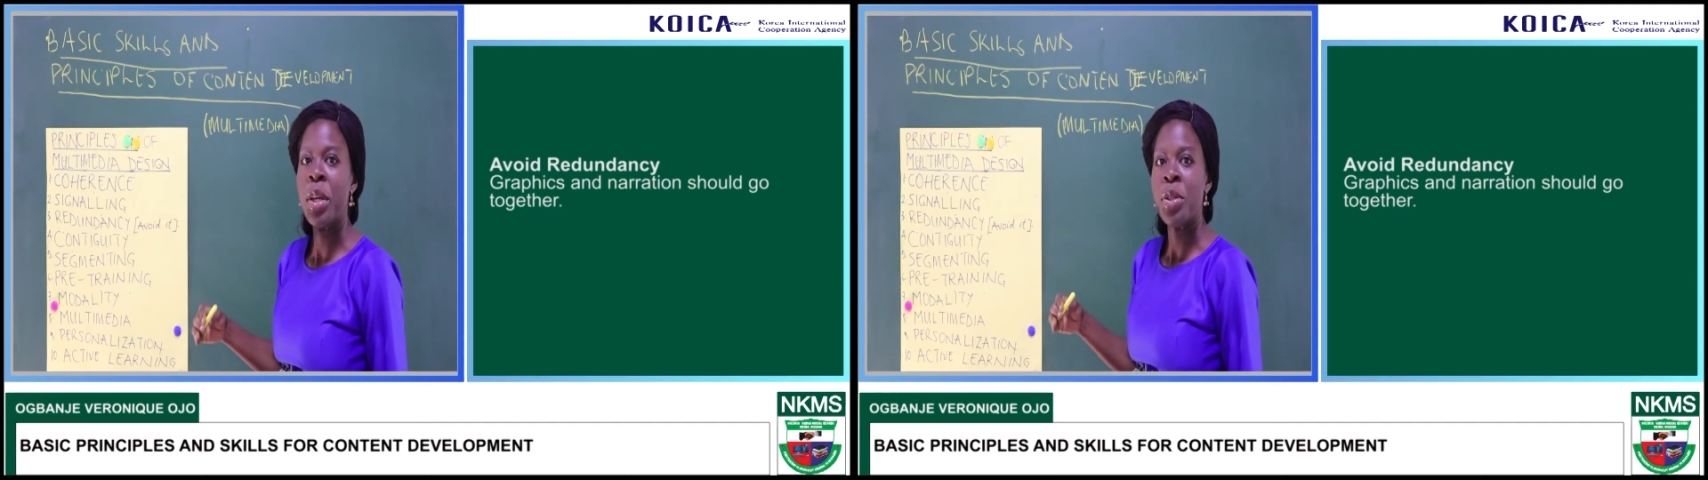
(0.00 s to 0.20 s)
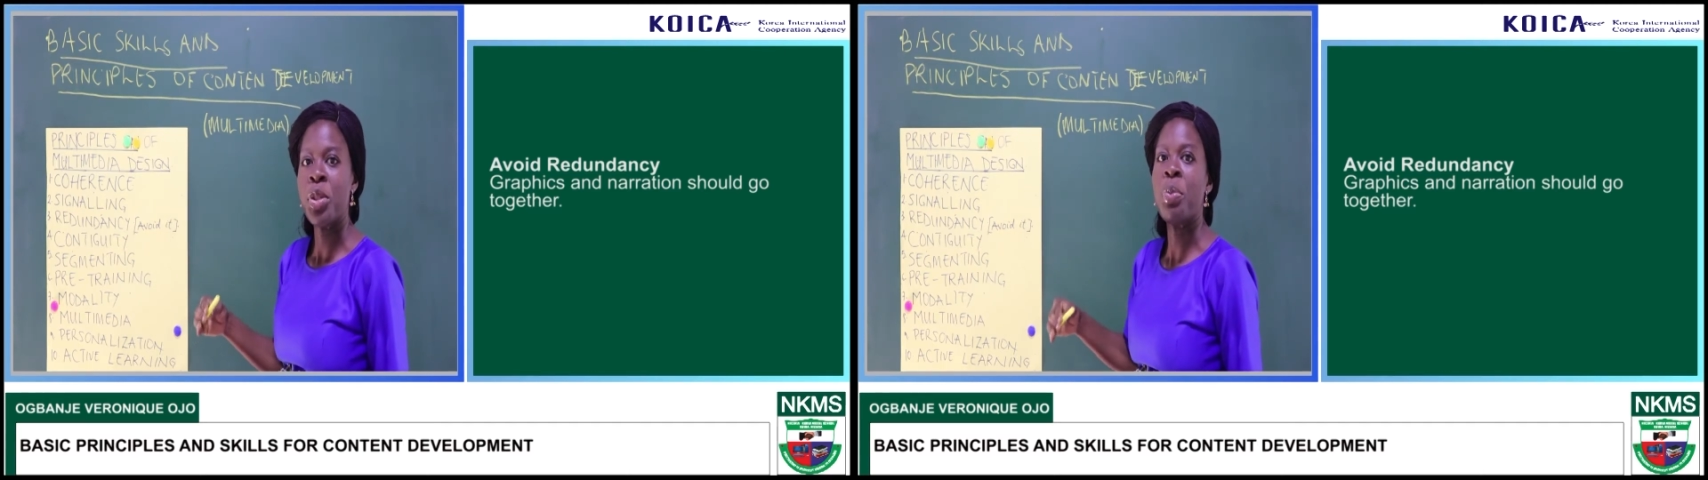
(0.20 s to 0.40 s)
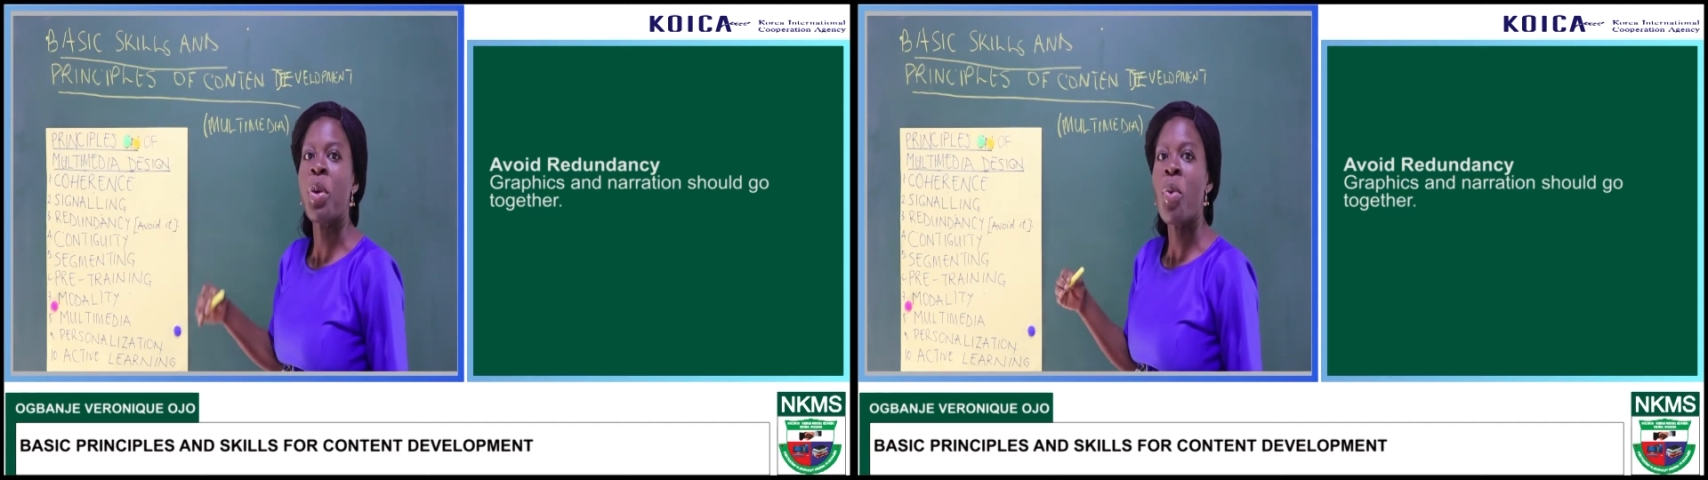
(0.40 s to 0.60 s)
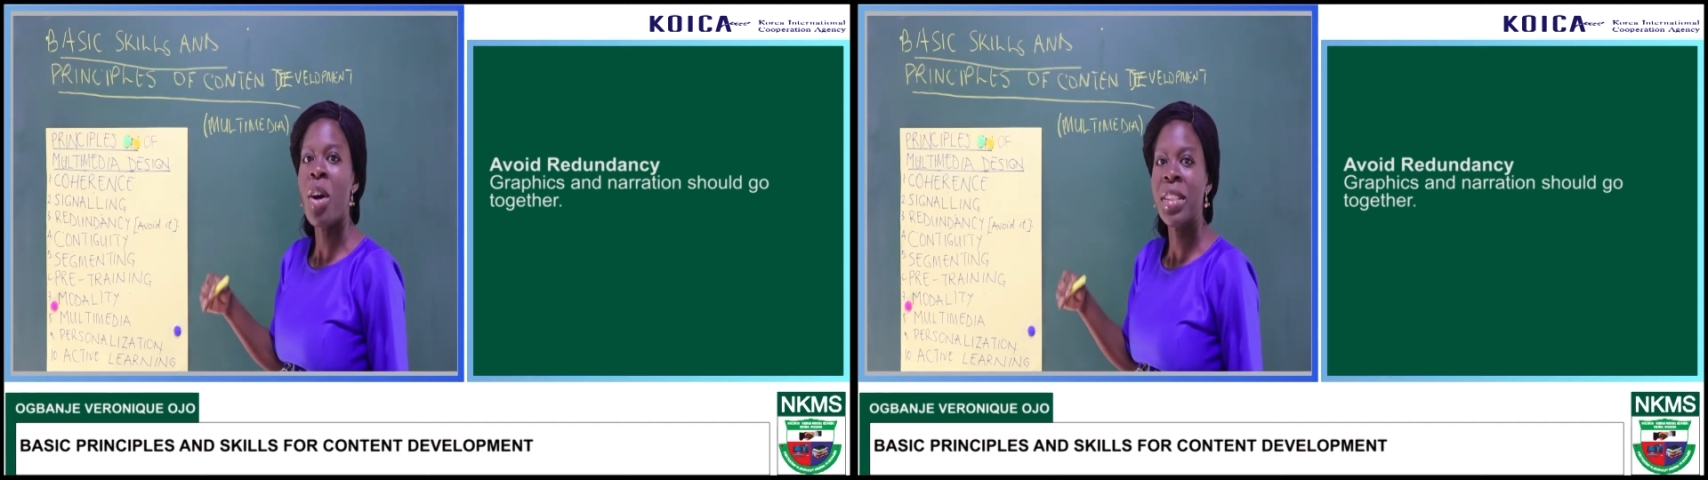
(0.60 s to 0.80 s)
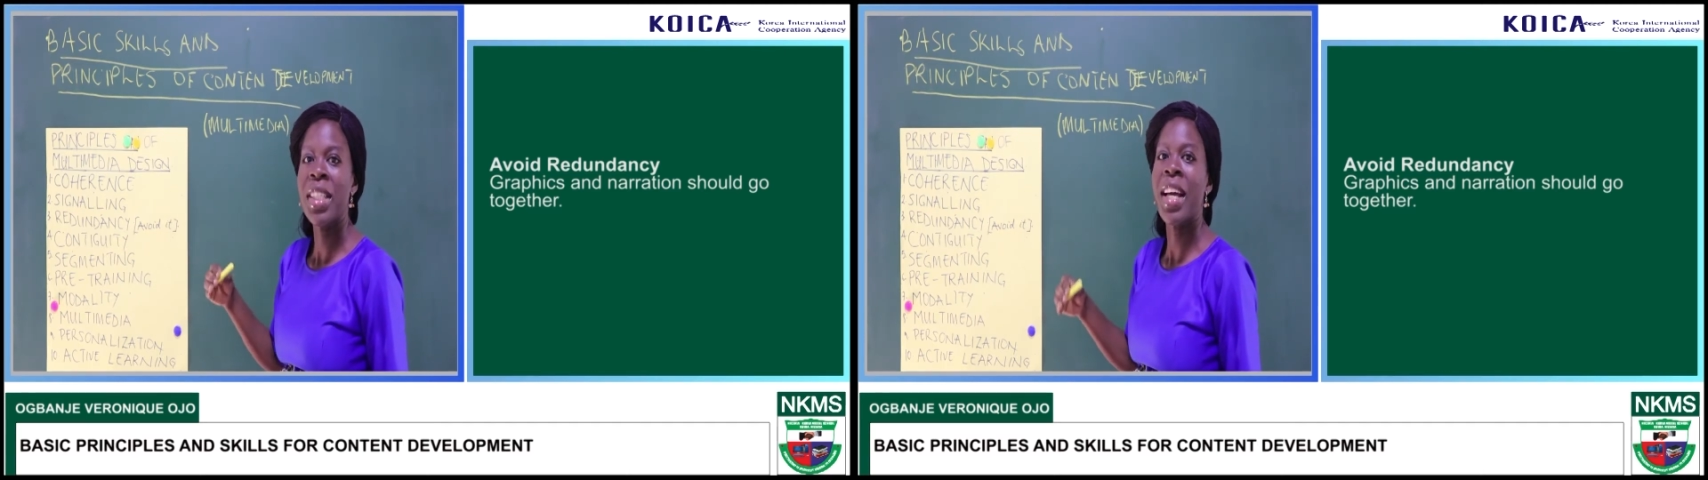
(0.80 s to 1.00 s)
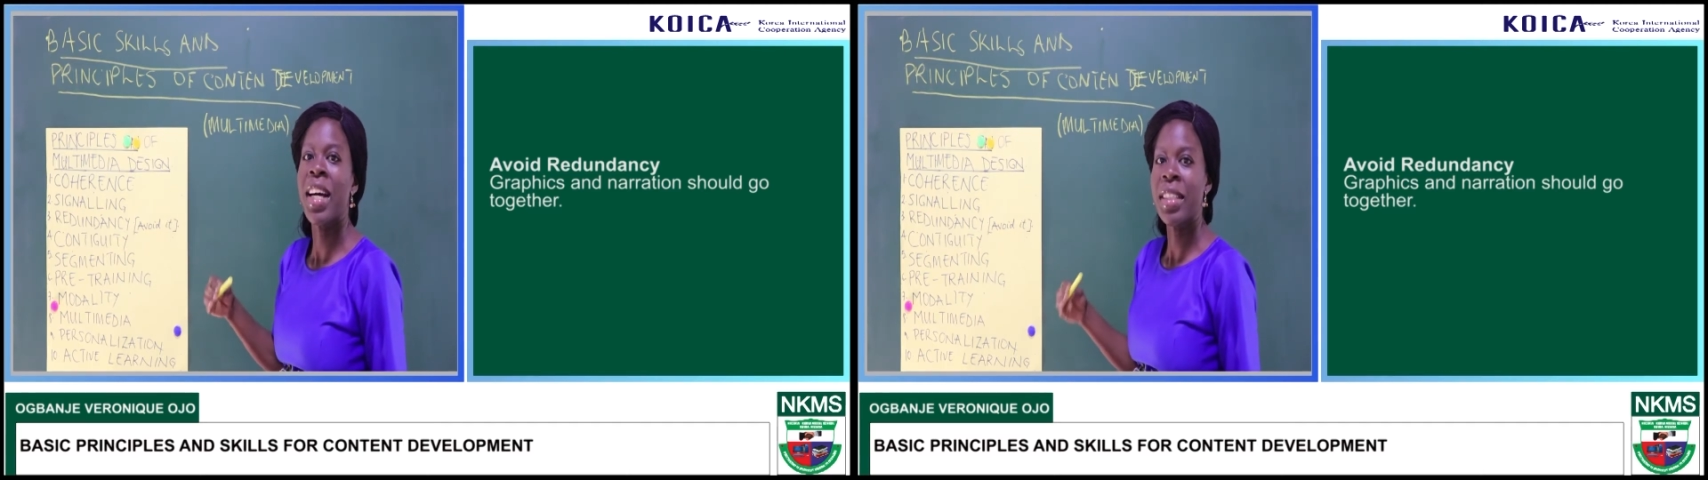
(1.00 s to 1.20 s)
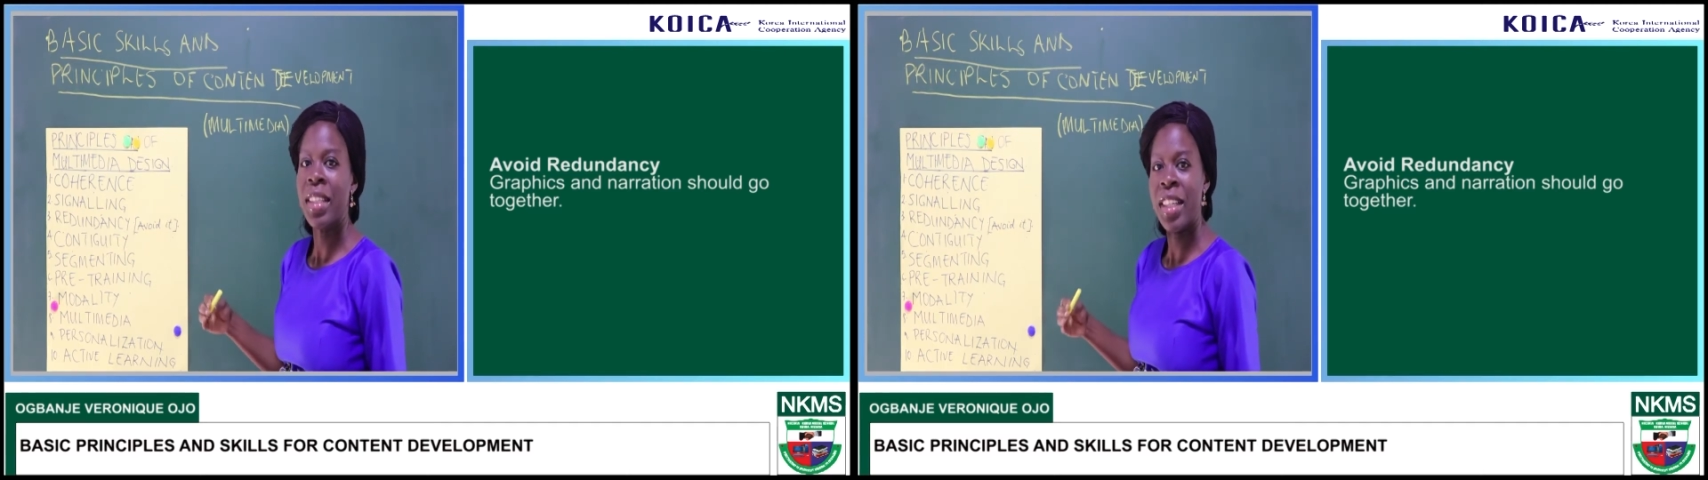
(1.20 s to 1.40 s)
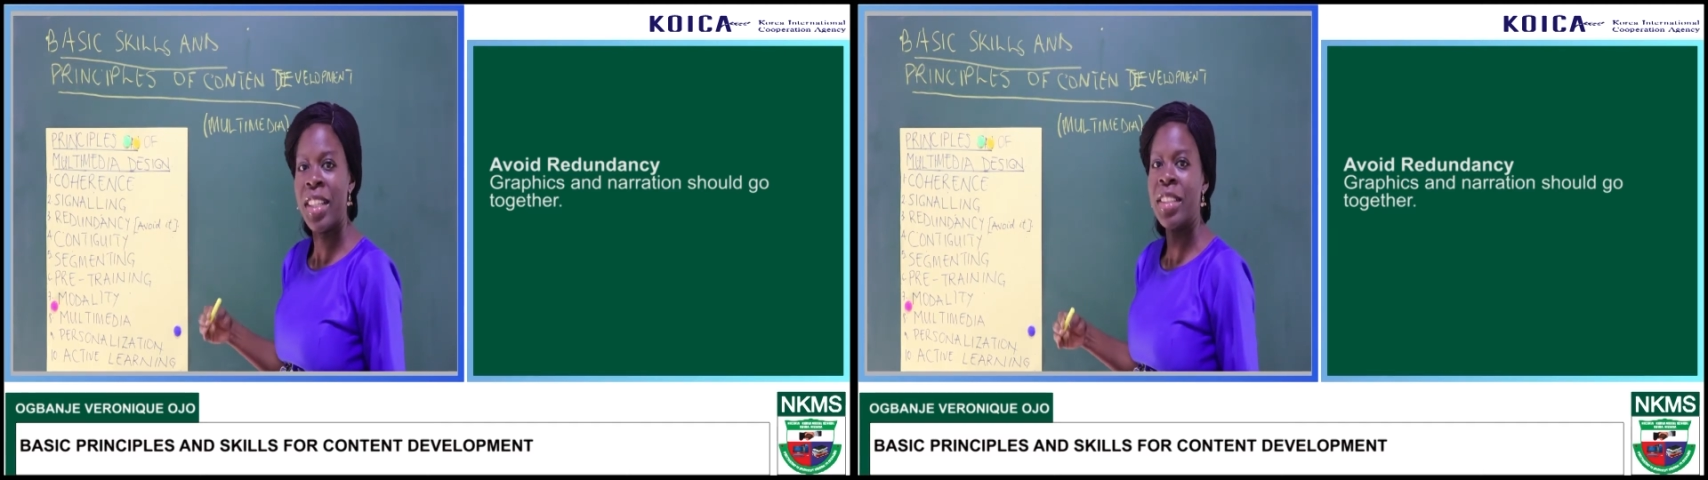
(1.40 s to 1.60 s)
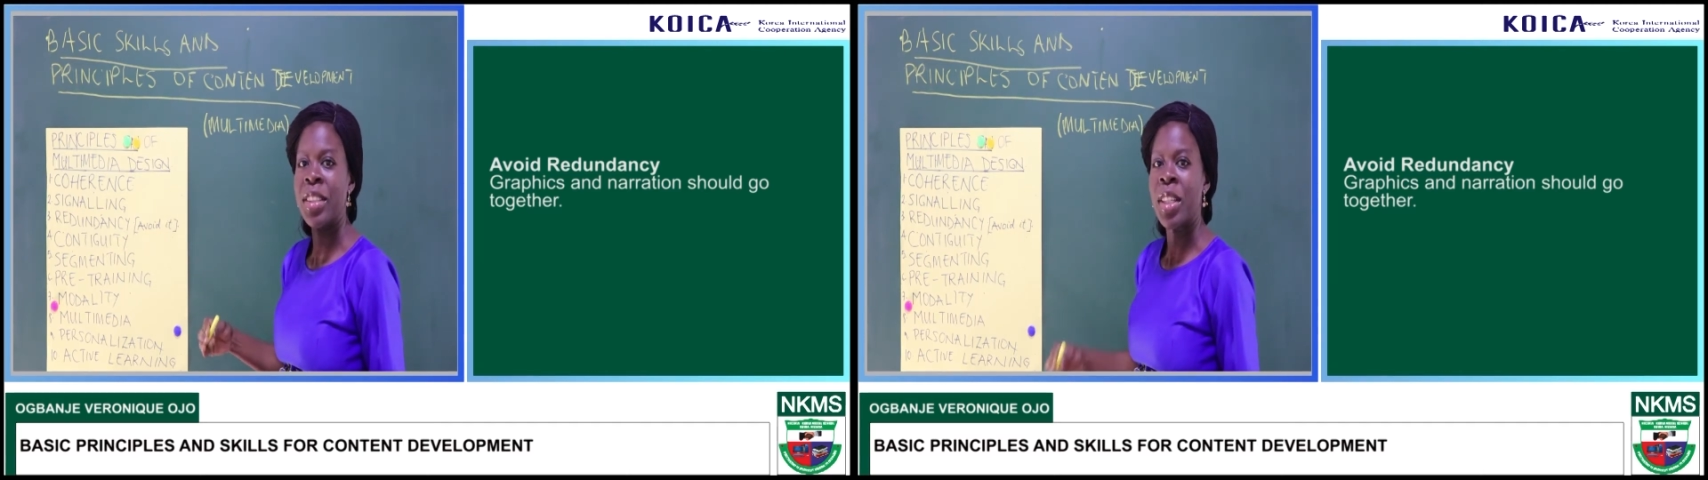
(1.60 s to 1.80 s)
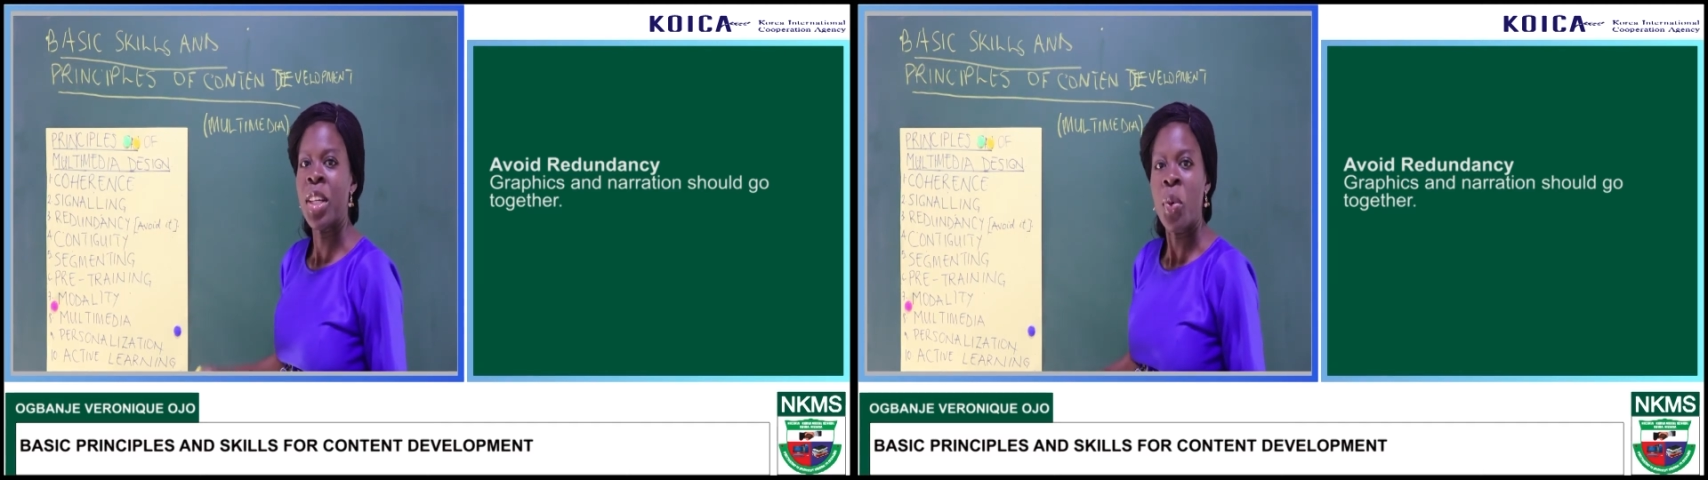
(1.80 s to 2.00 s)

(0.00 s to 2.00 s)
should be what they can learn